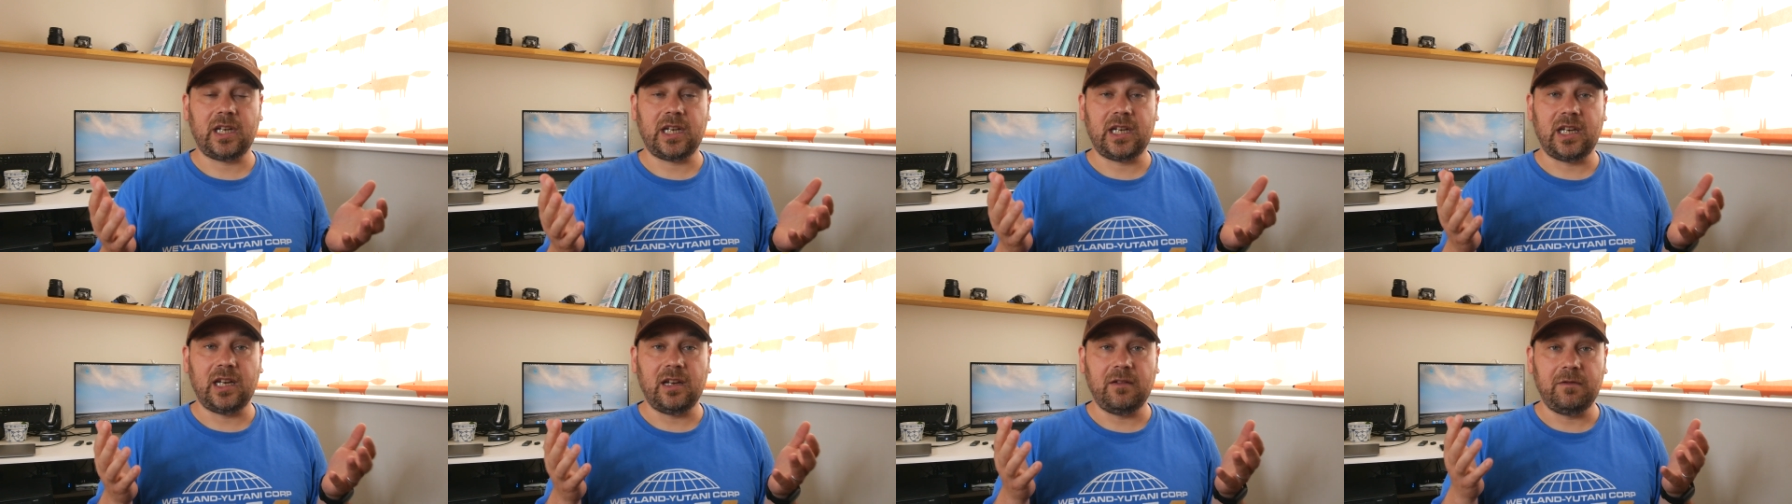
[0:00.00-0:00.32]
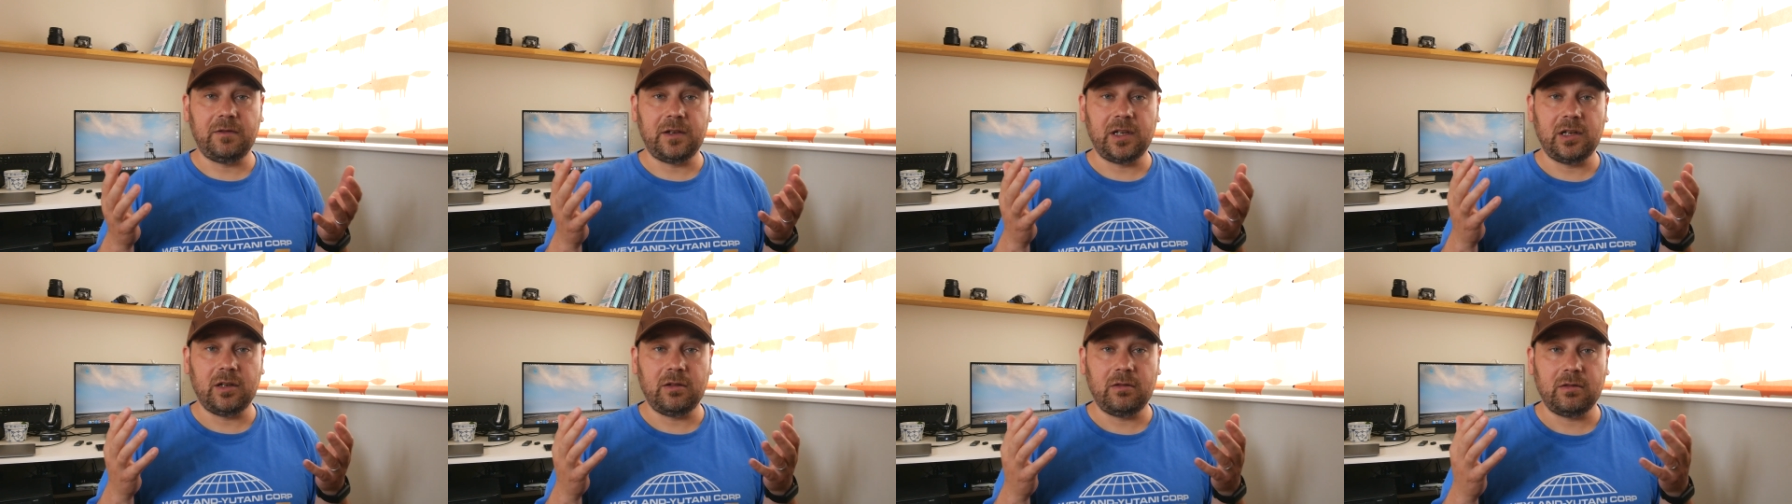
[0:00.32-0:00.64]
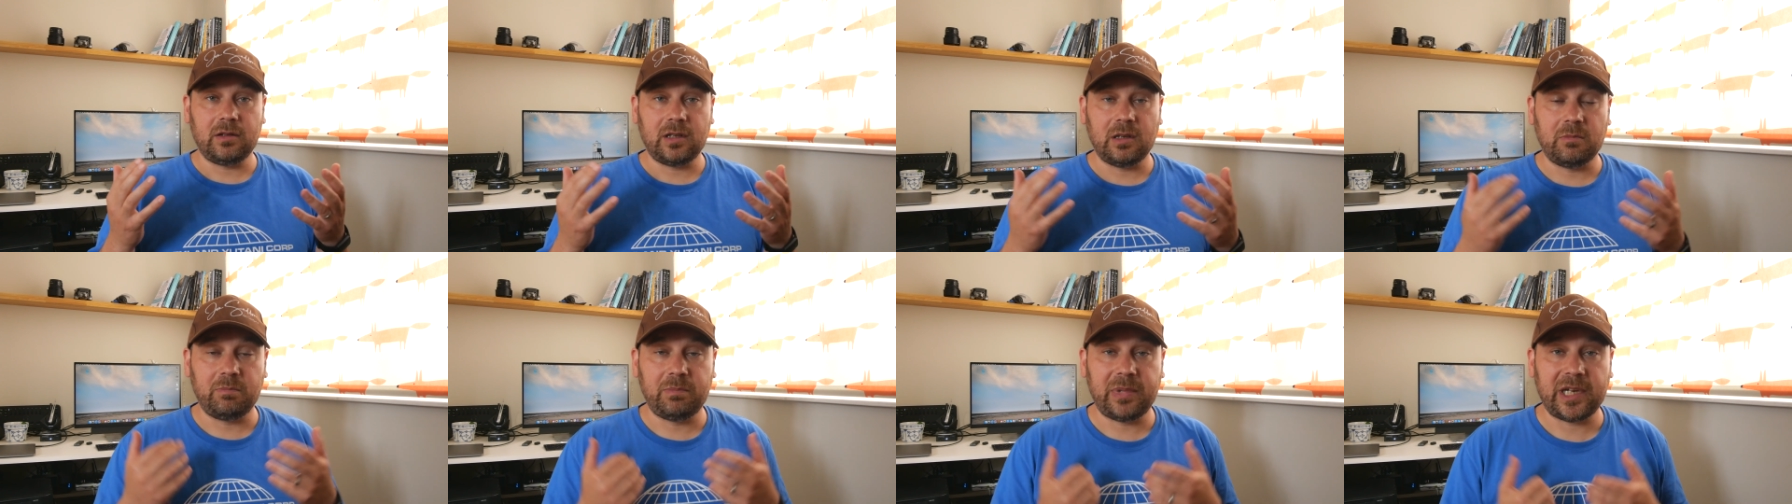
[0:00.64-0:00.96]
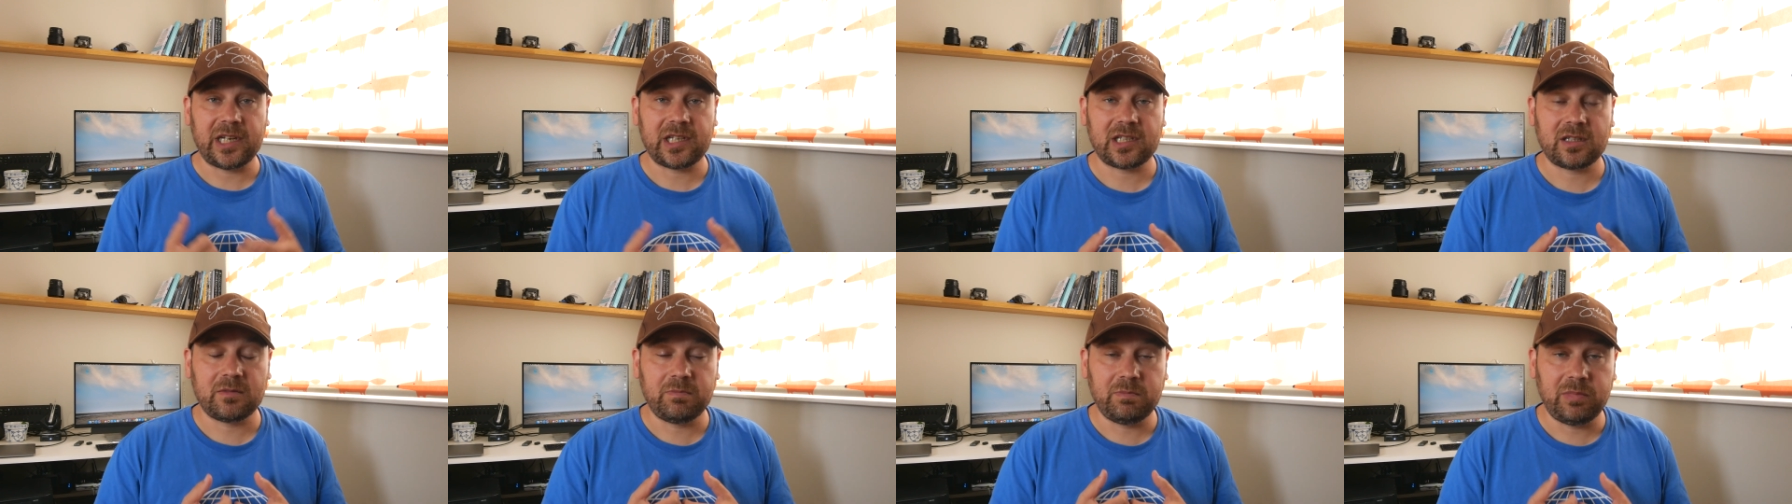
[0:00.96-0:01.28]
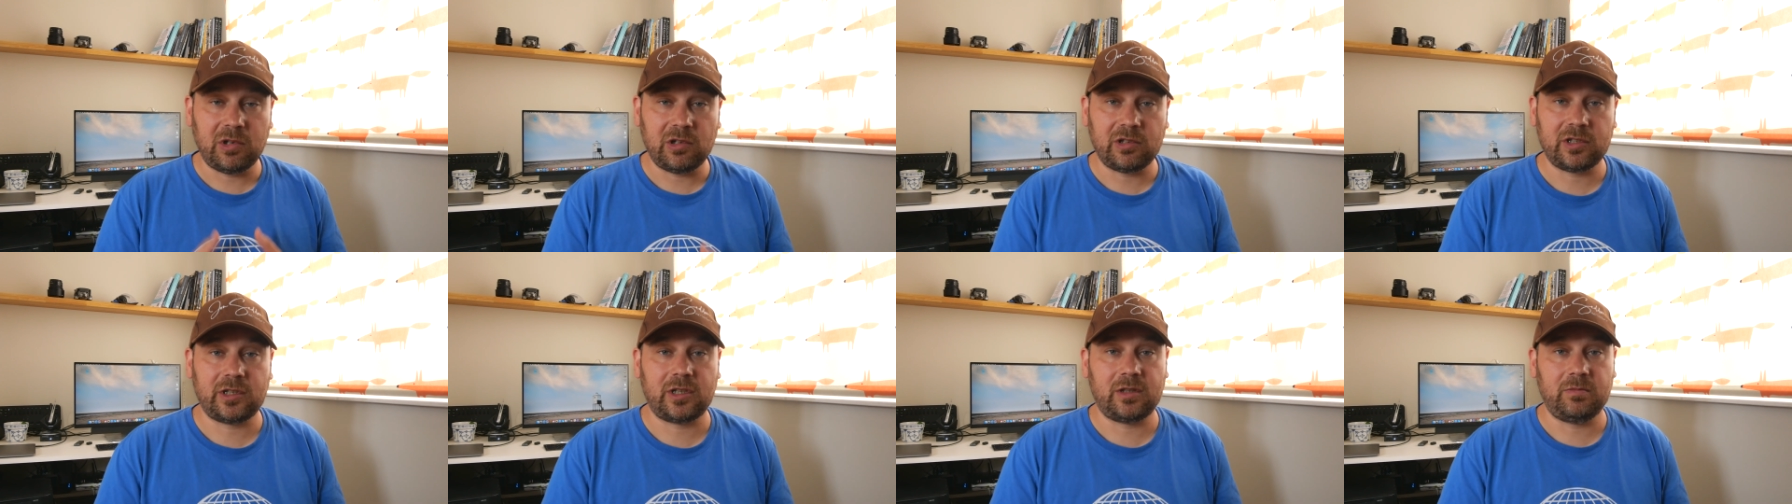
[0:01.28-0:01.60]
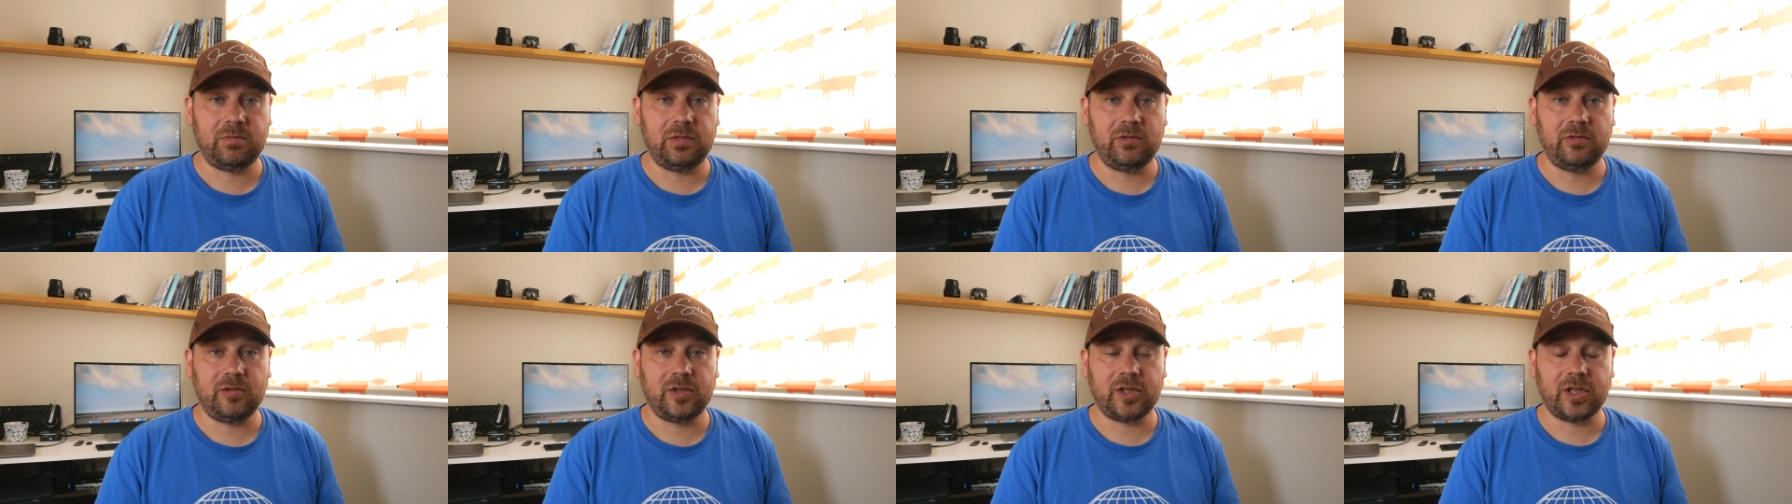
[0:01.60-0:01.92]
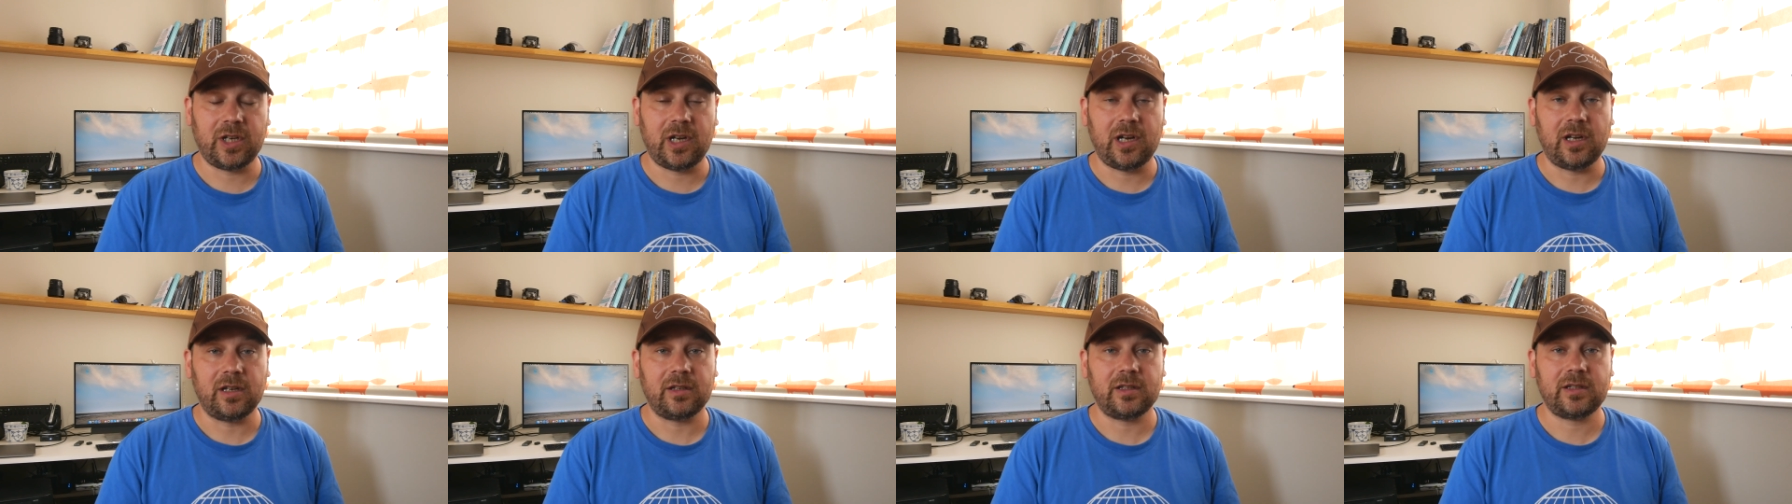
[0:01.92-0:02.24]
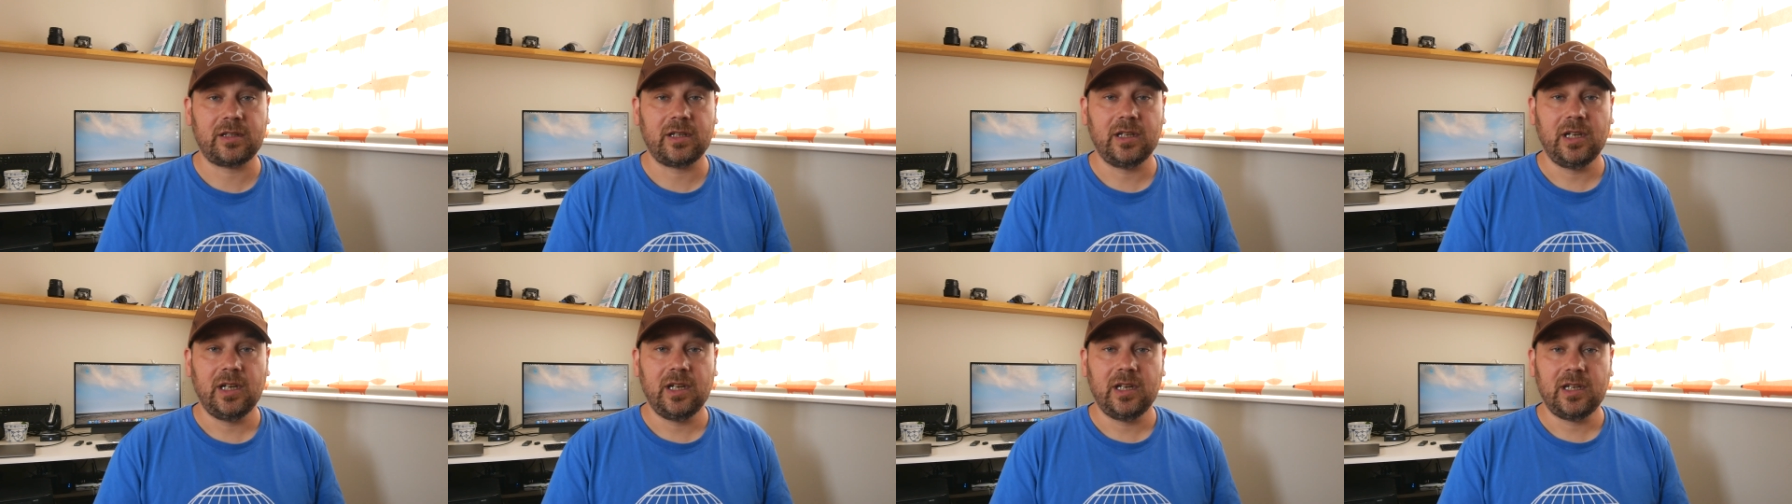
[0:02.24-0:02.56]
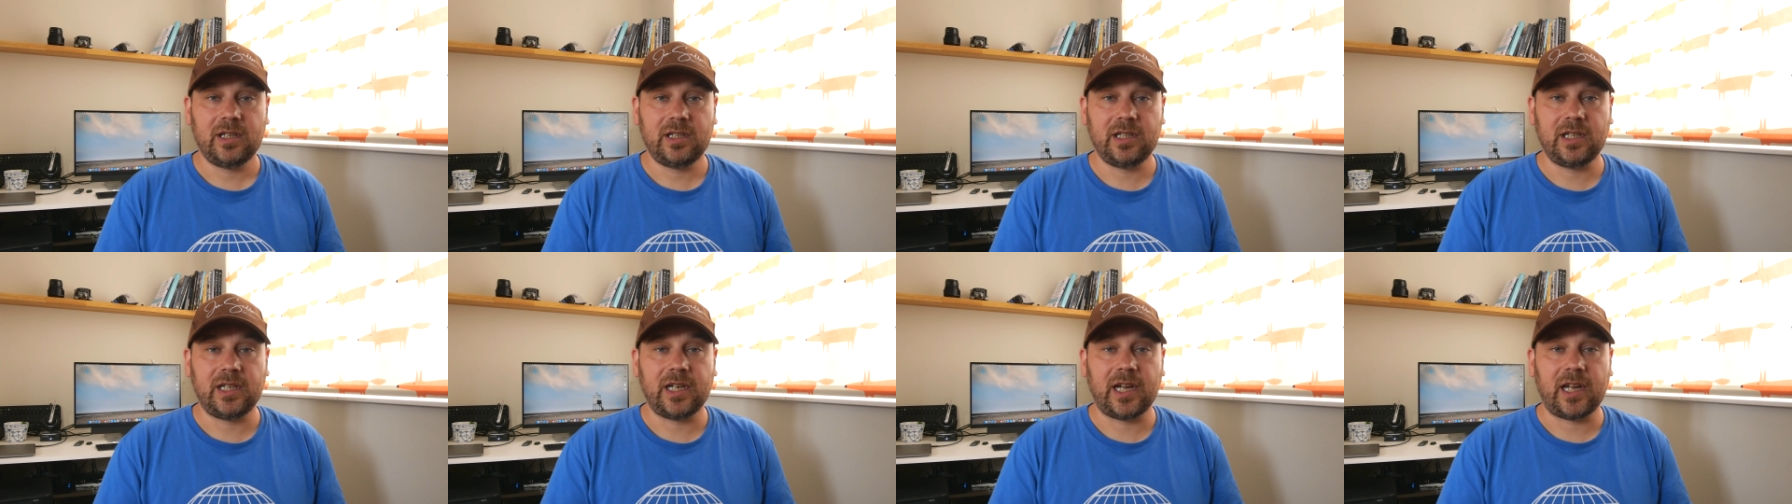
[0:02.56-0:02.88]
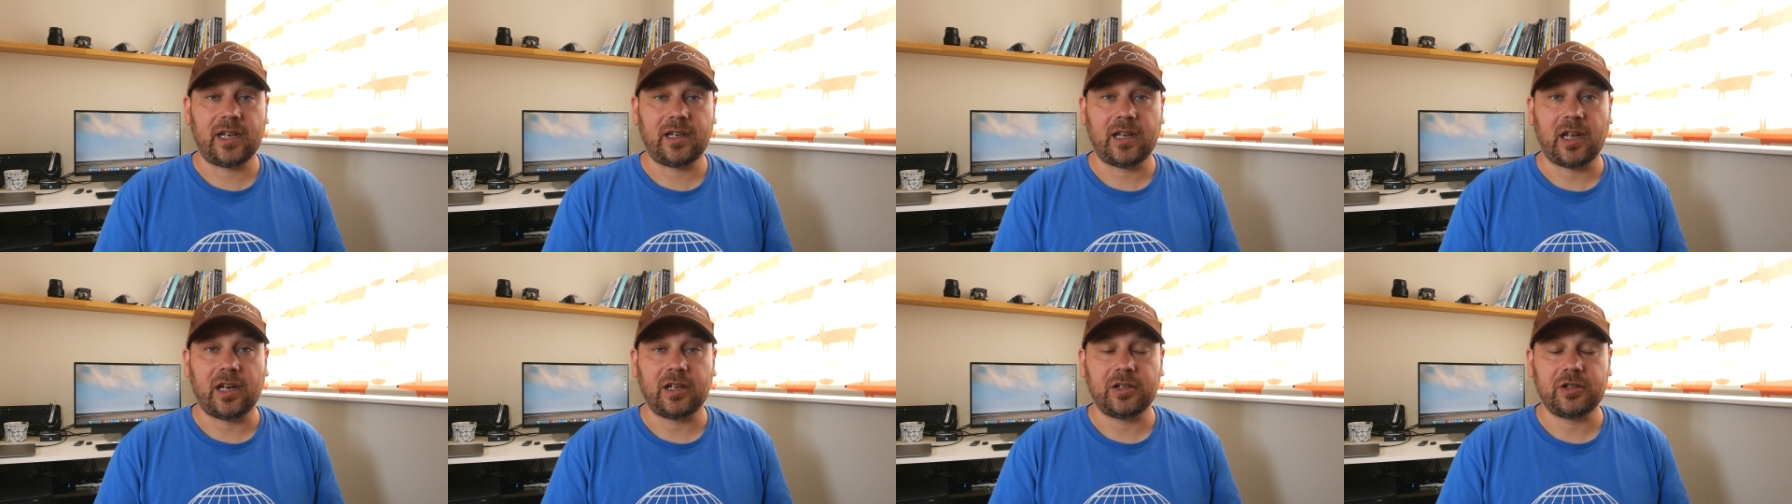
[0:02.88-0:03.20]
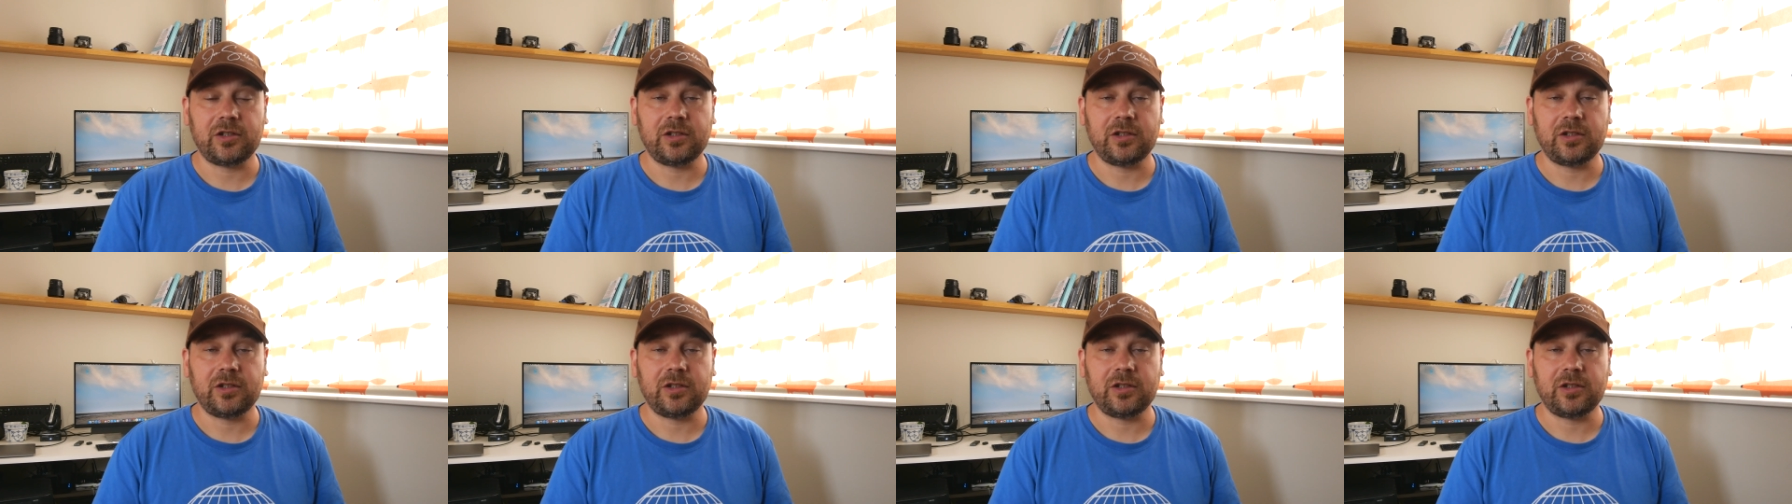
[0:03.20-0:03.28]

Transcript: give you the best possible chance to get that